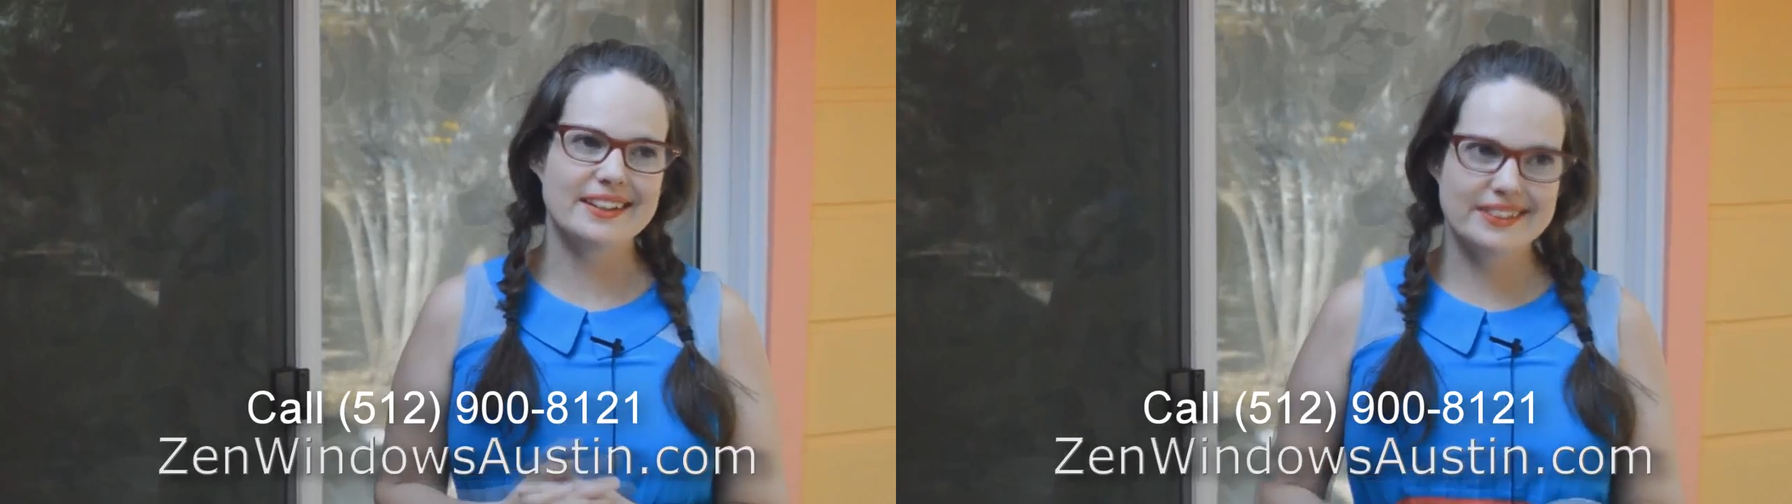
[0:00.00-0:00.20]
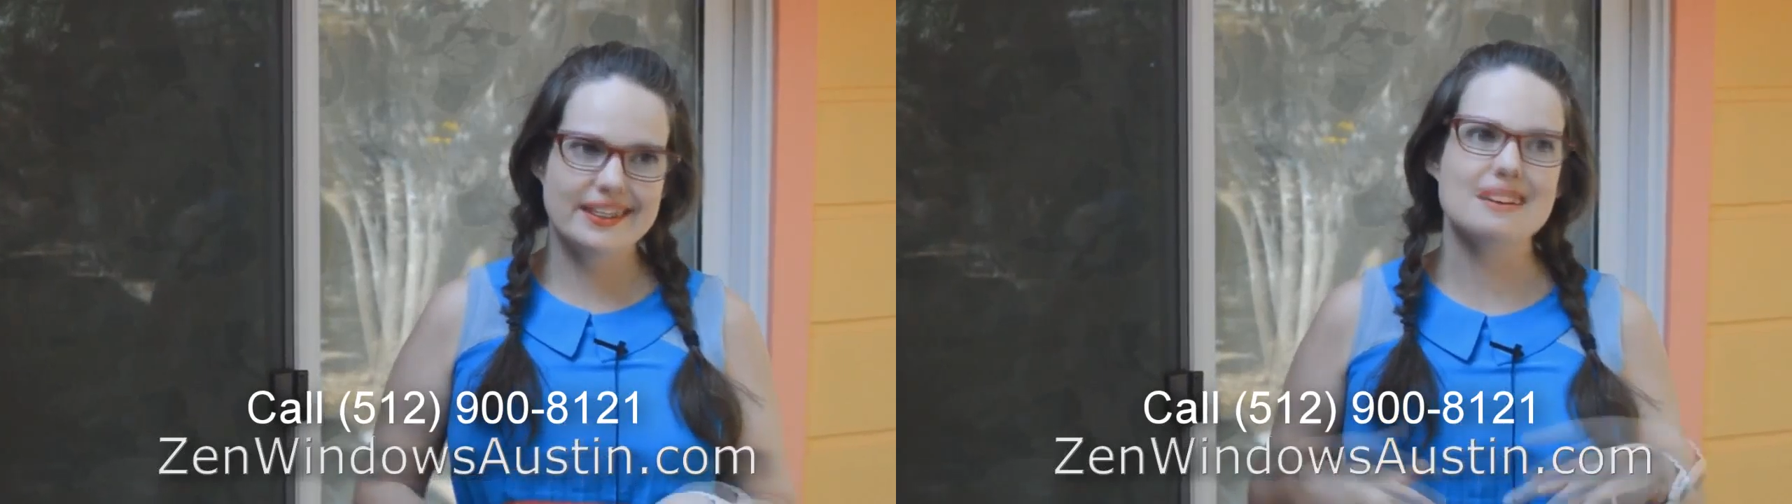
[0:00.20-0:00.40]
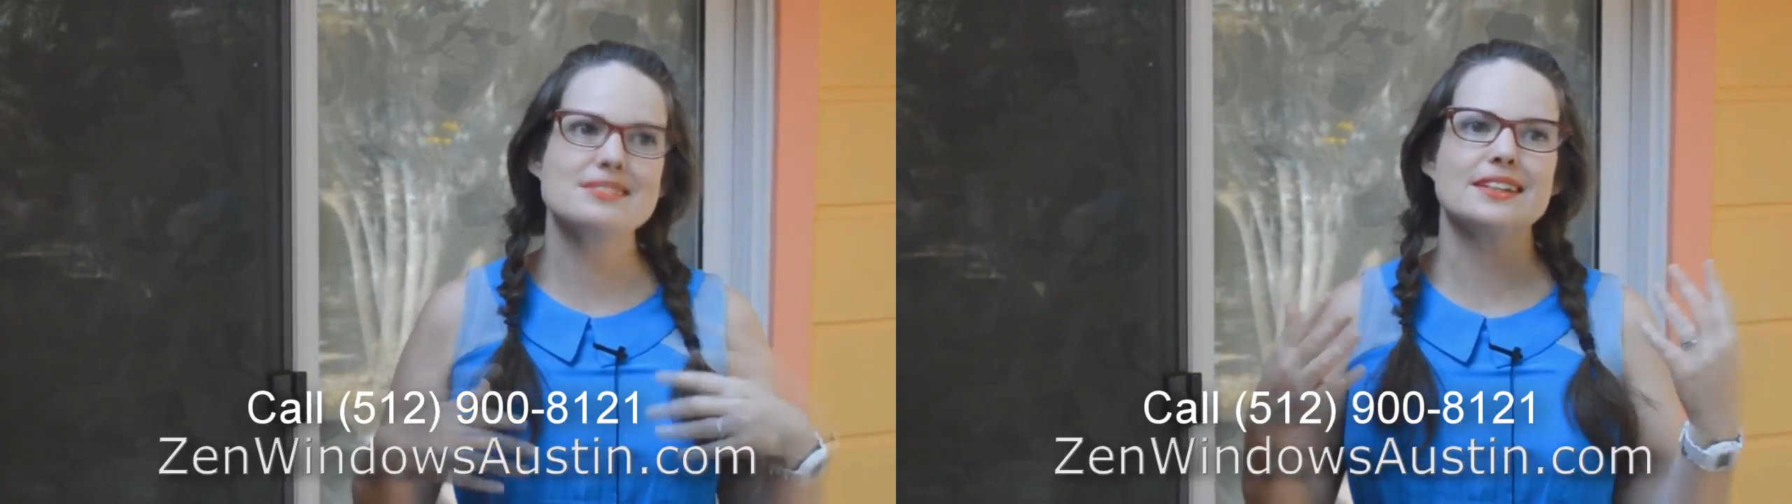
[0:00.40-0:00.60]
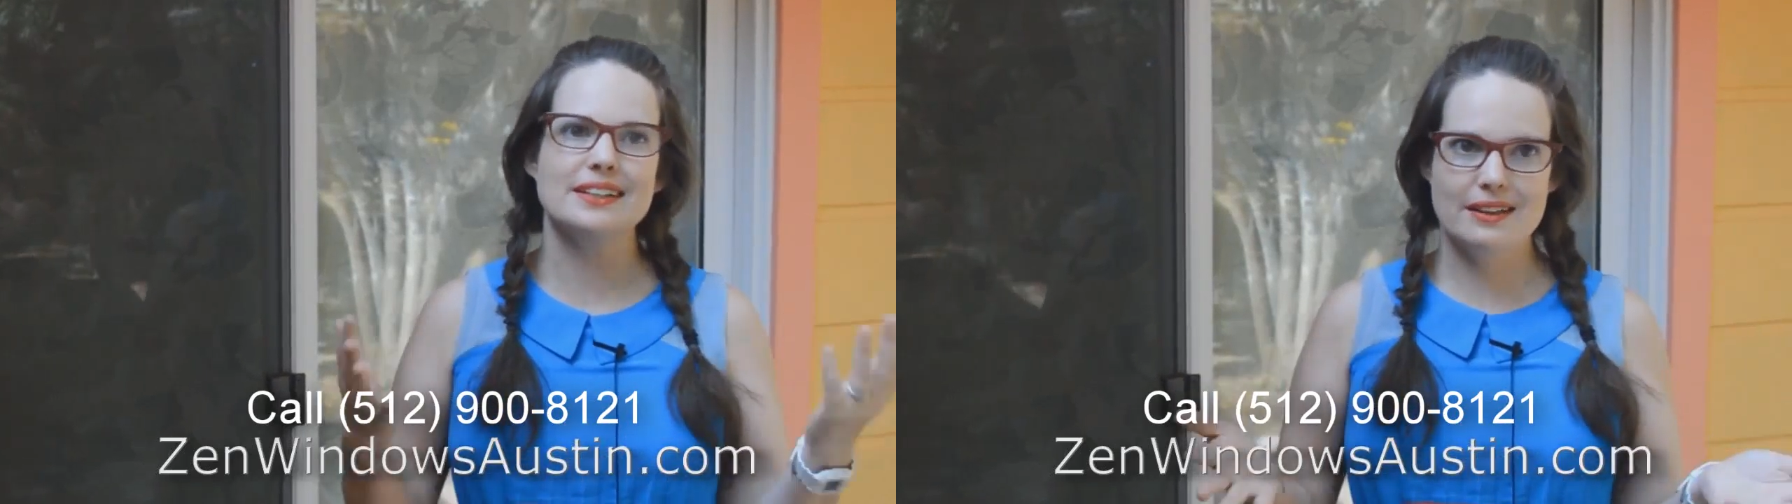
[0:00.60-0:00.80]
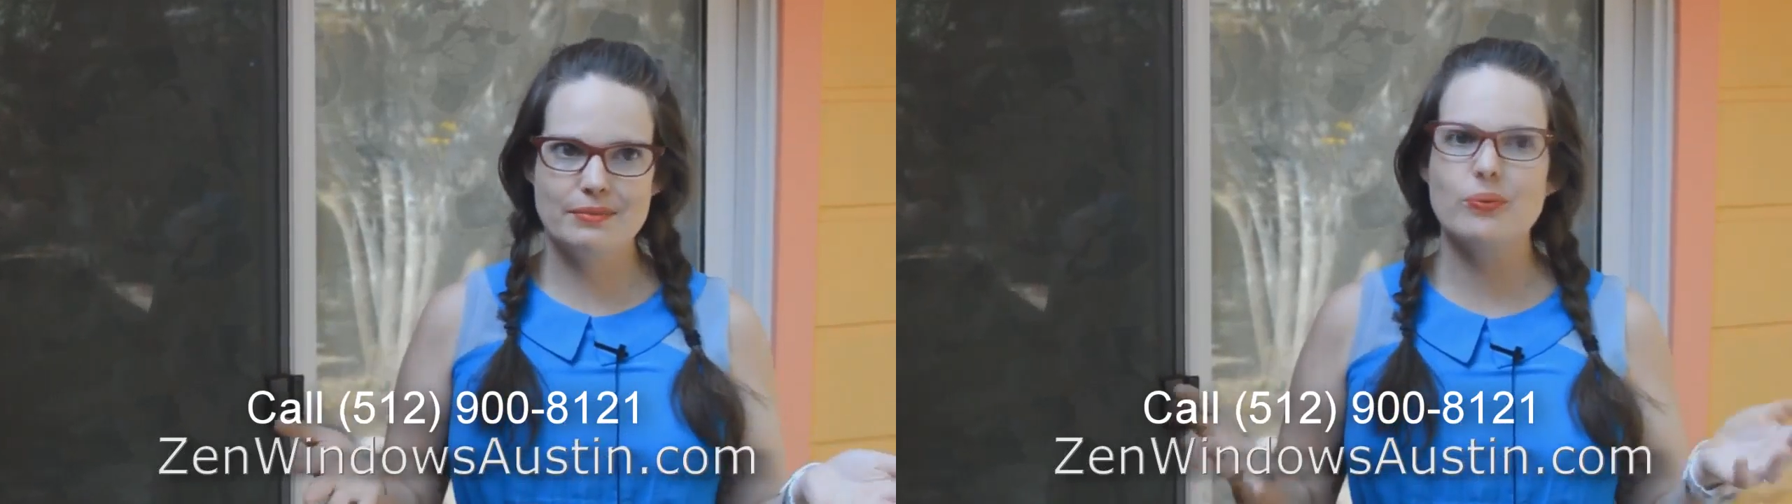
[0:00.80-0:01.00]
I knew that I was
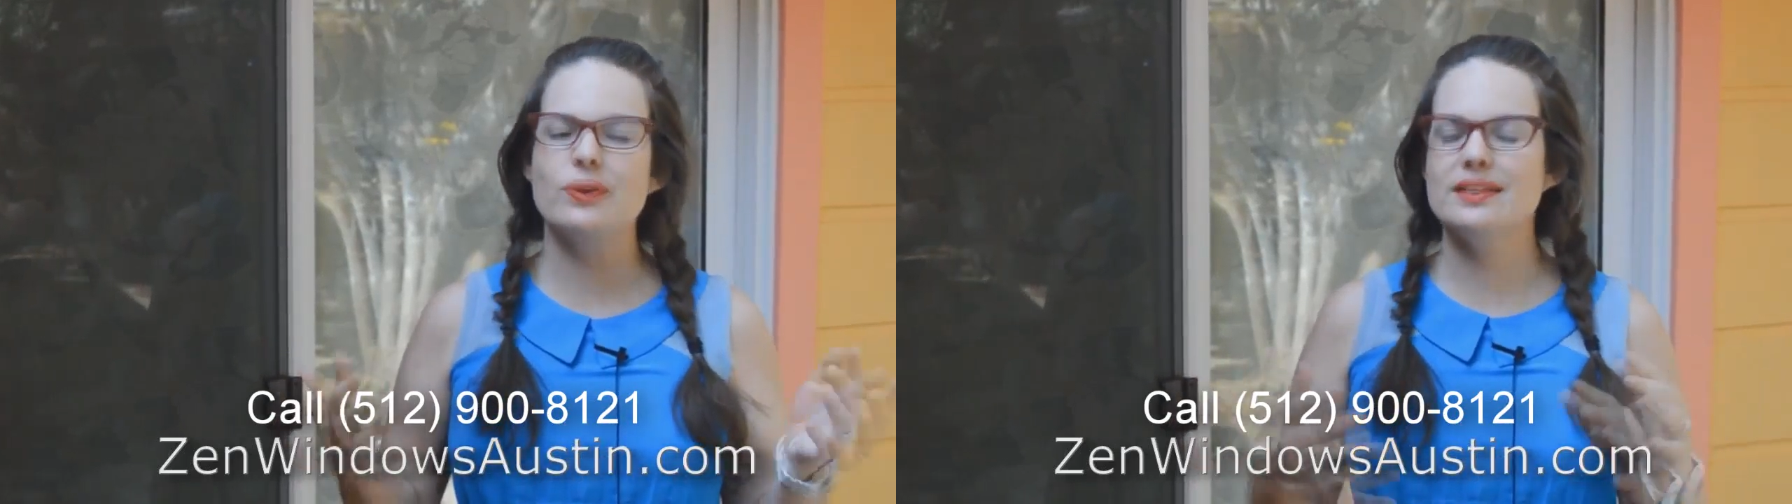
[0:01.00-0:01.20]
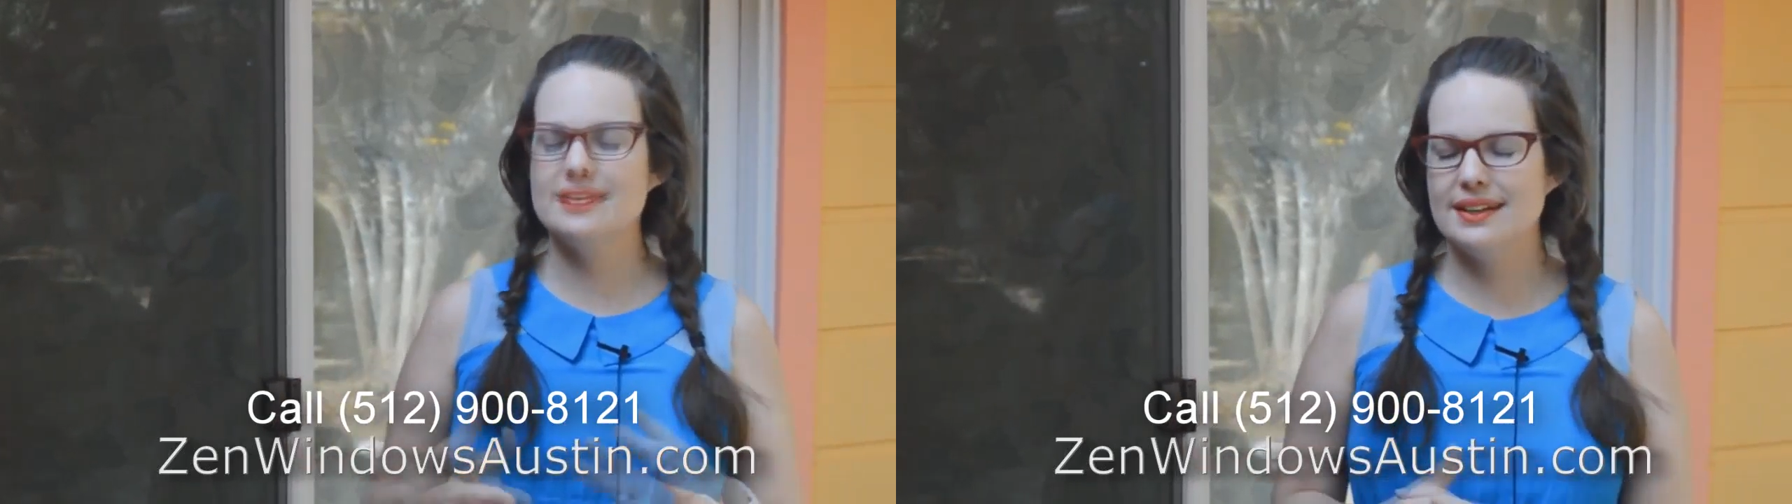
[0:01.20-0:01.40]
going to get my work